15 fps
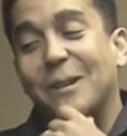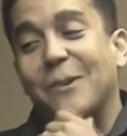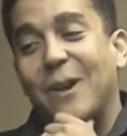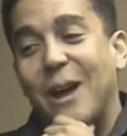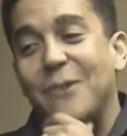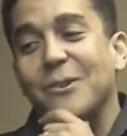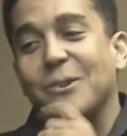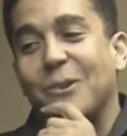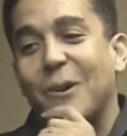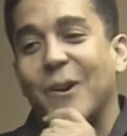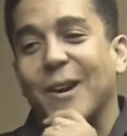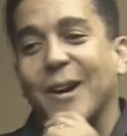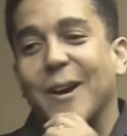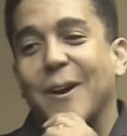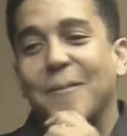when I was
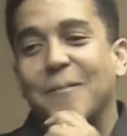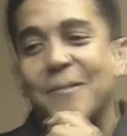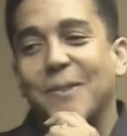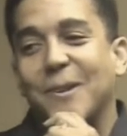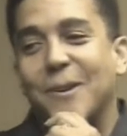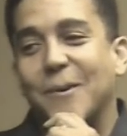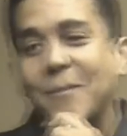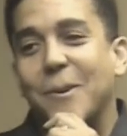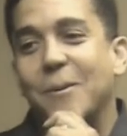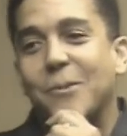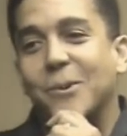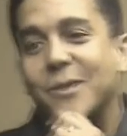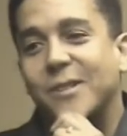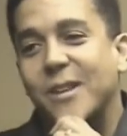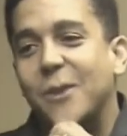growing up, people
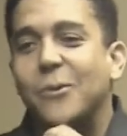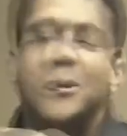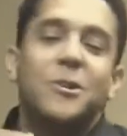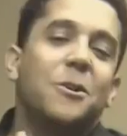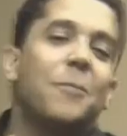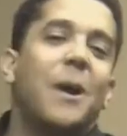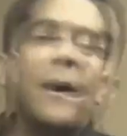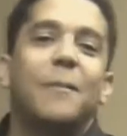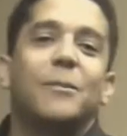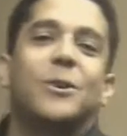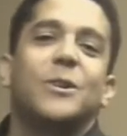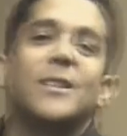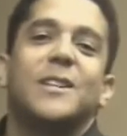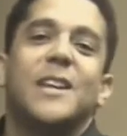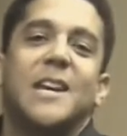would say, well, your mom
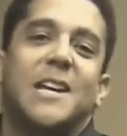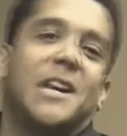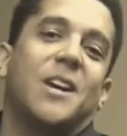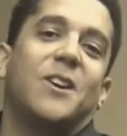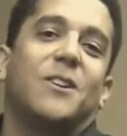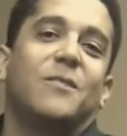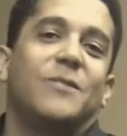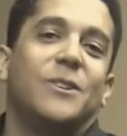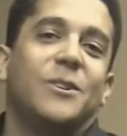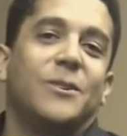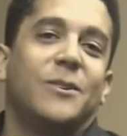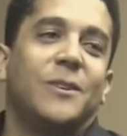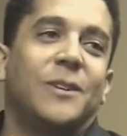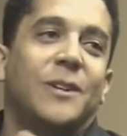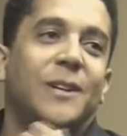couldn't take care of
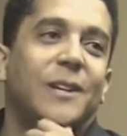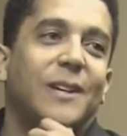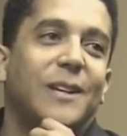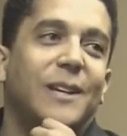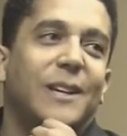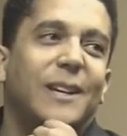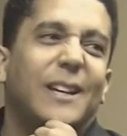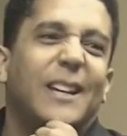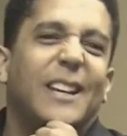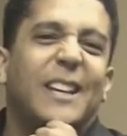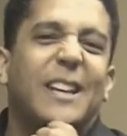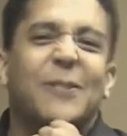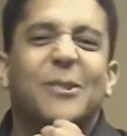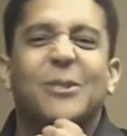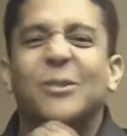you.
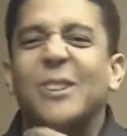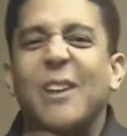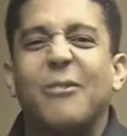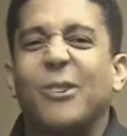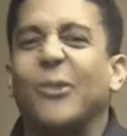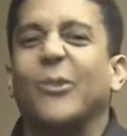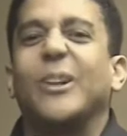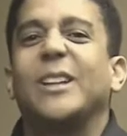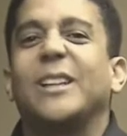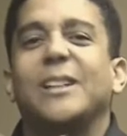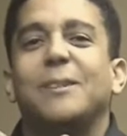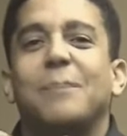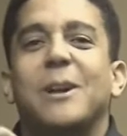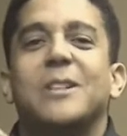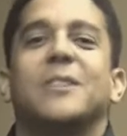And that was never
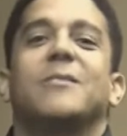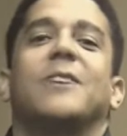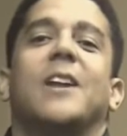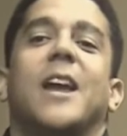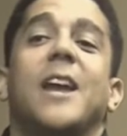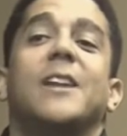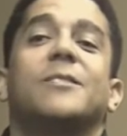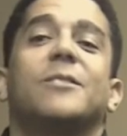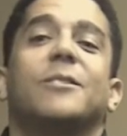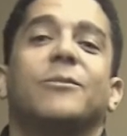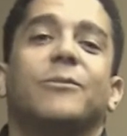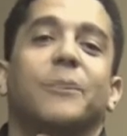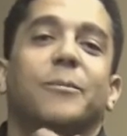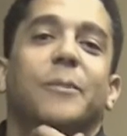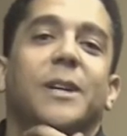really much of an
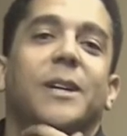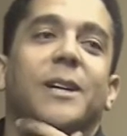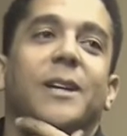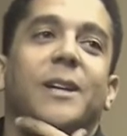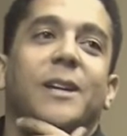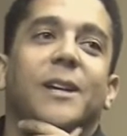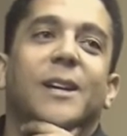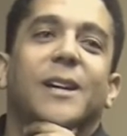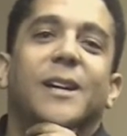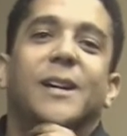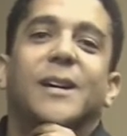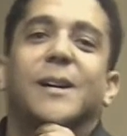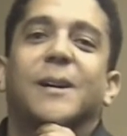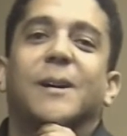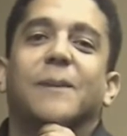answer for
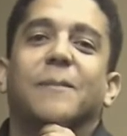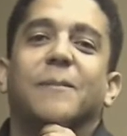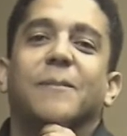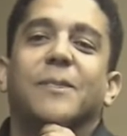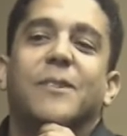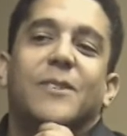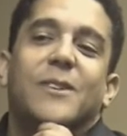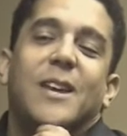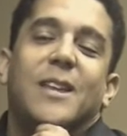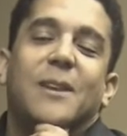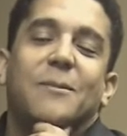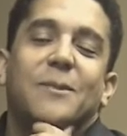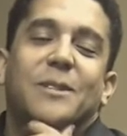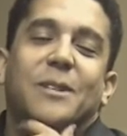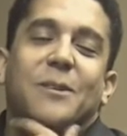me. So yeah,
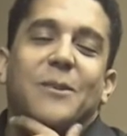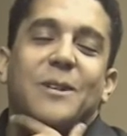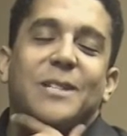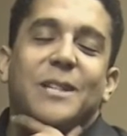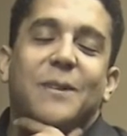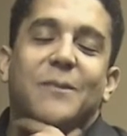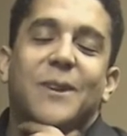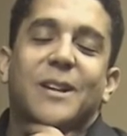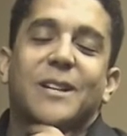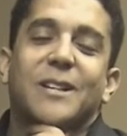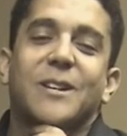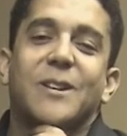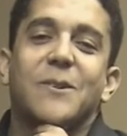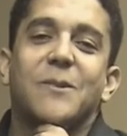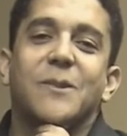that was the question I wanted
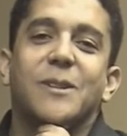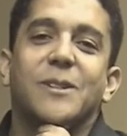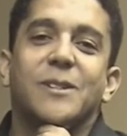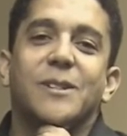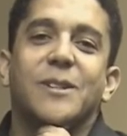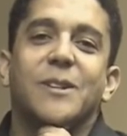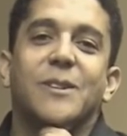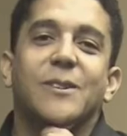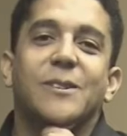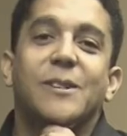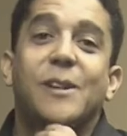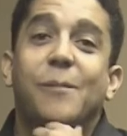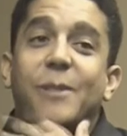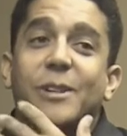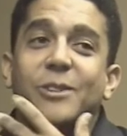to know
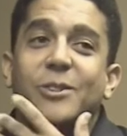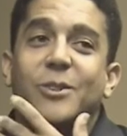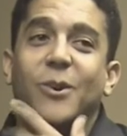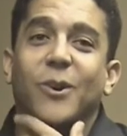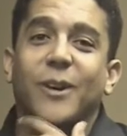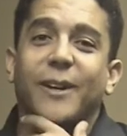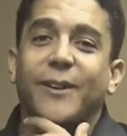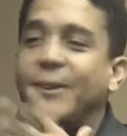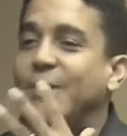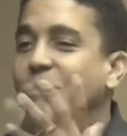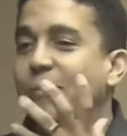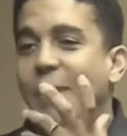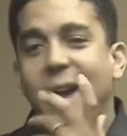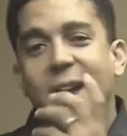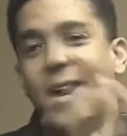was, tell me the story,
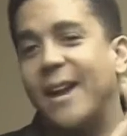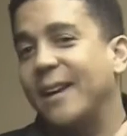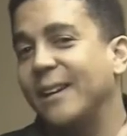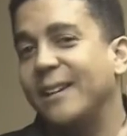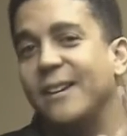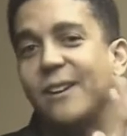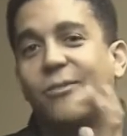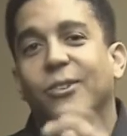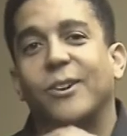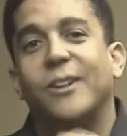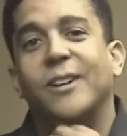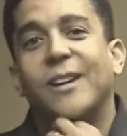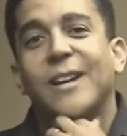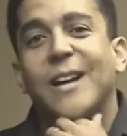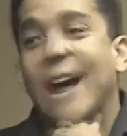good, bad,
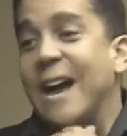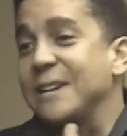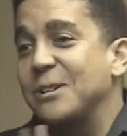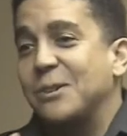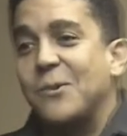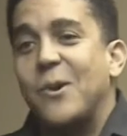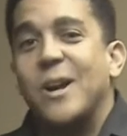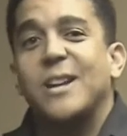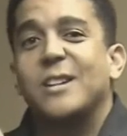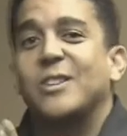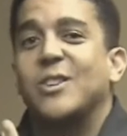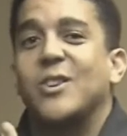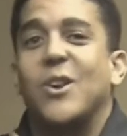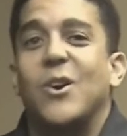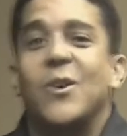indifferent. I just wanted
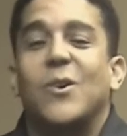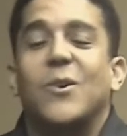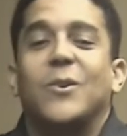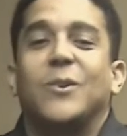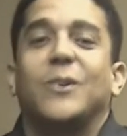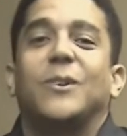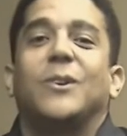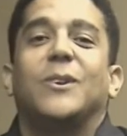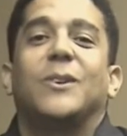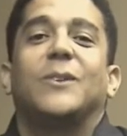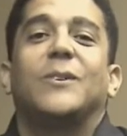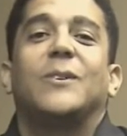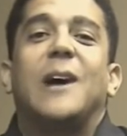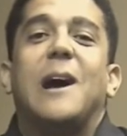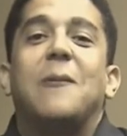to know,
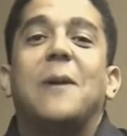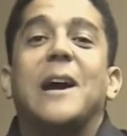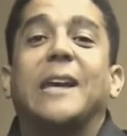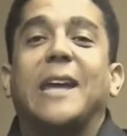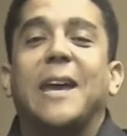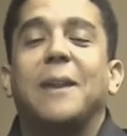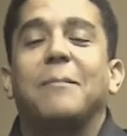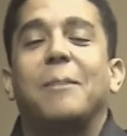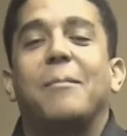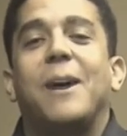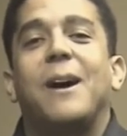how I came about.